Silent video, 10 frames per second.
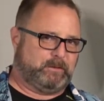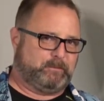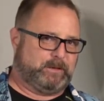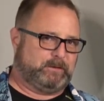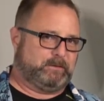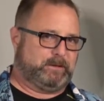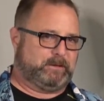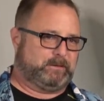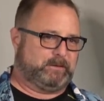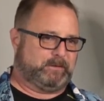I mean,
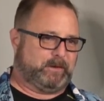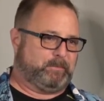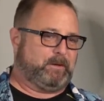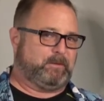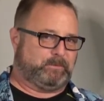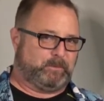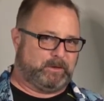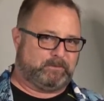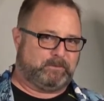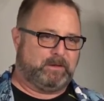it's like a power
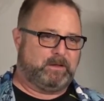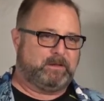switch,